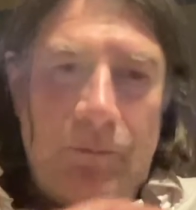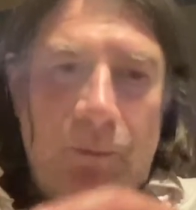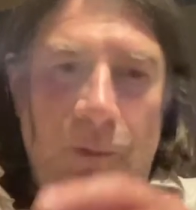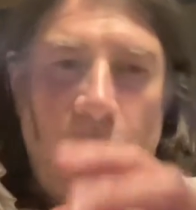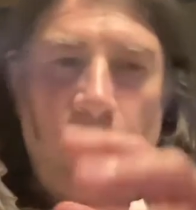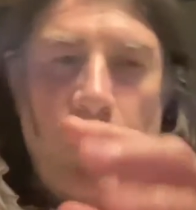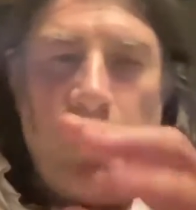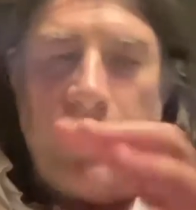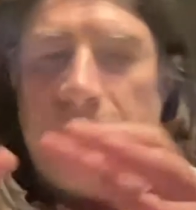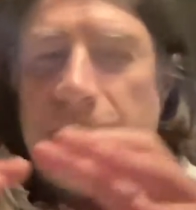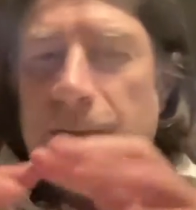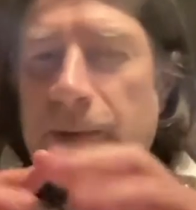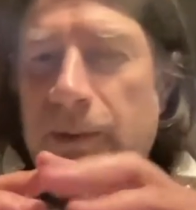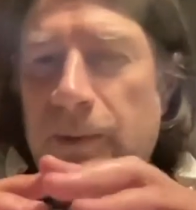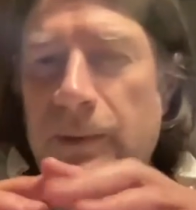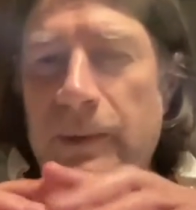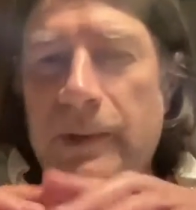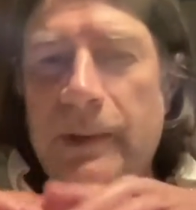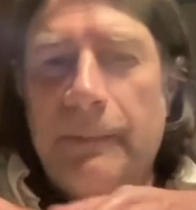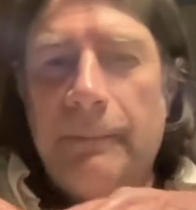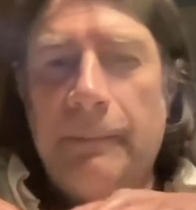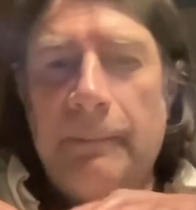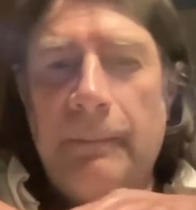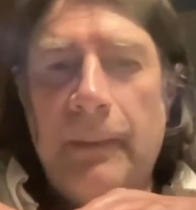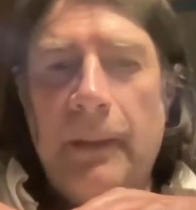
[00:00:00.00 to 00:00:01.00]
we do
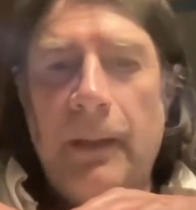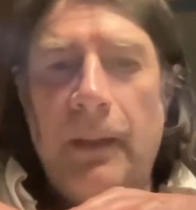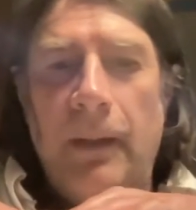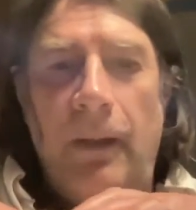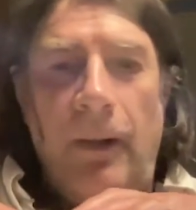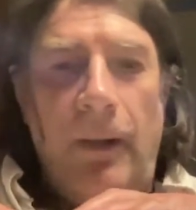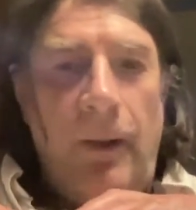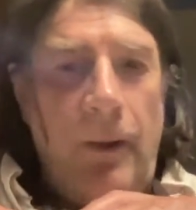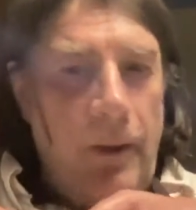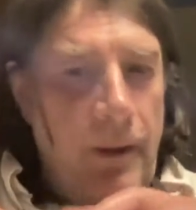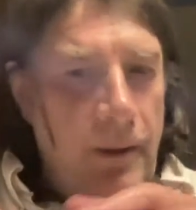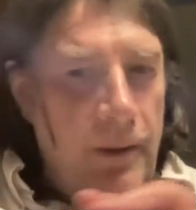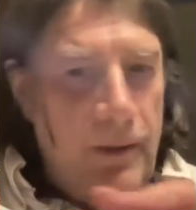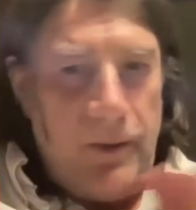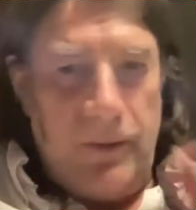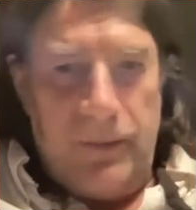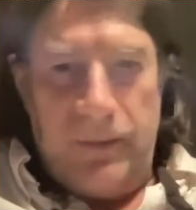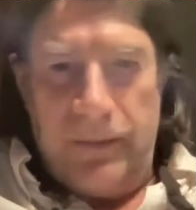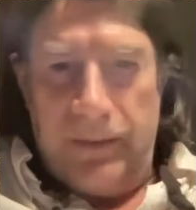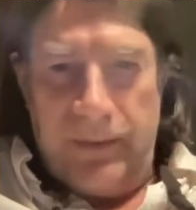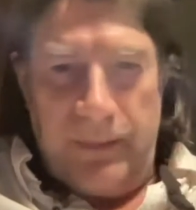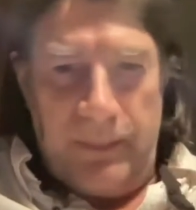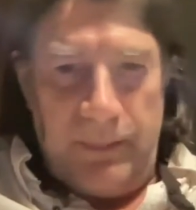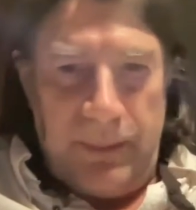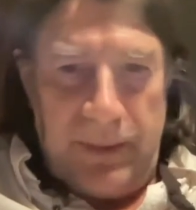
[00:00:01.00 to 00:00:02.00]
them all
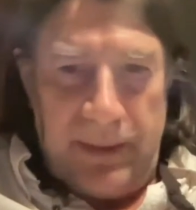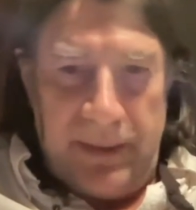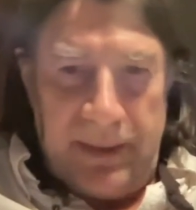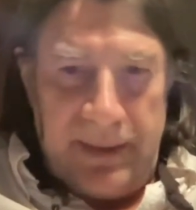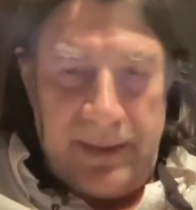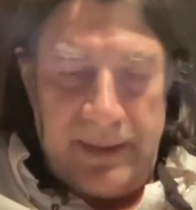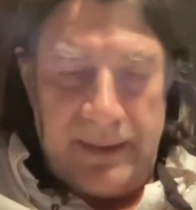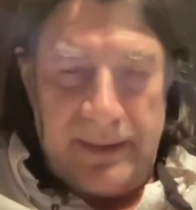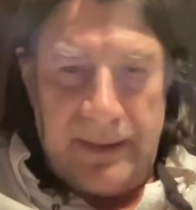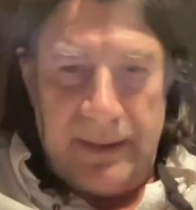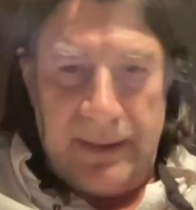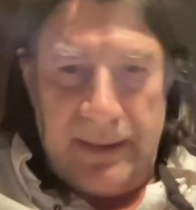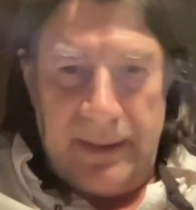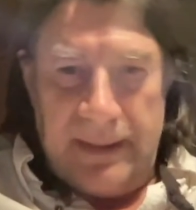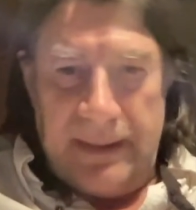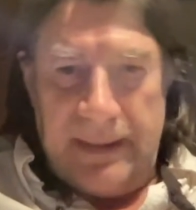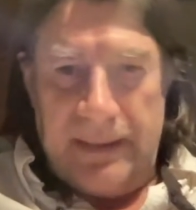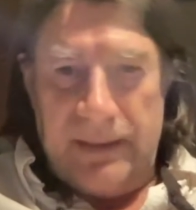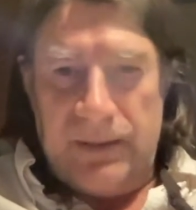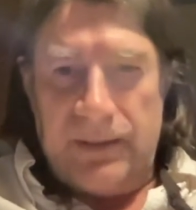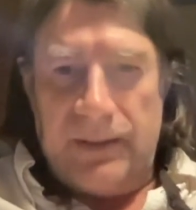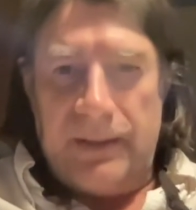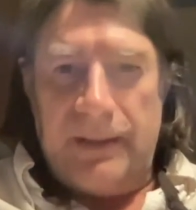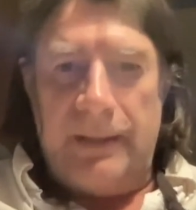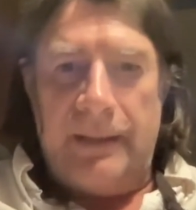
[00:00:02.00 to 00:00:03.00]
over the place in
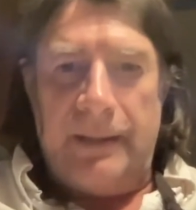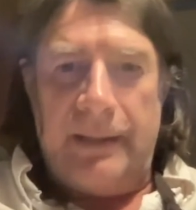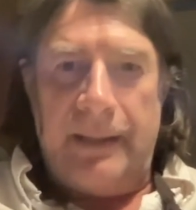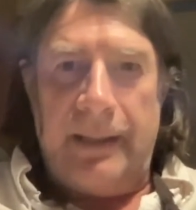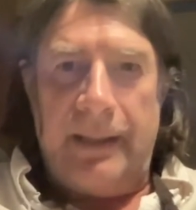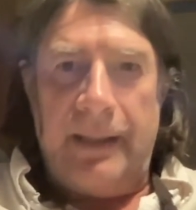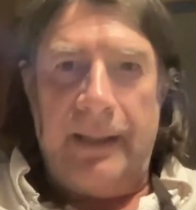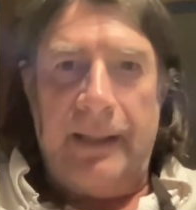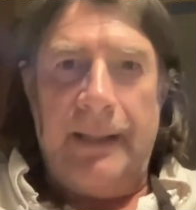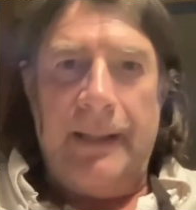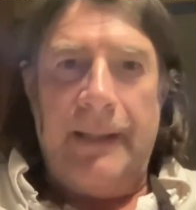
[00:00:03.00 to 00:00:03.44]
engineering.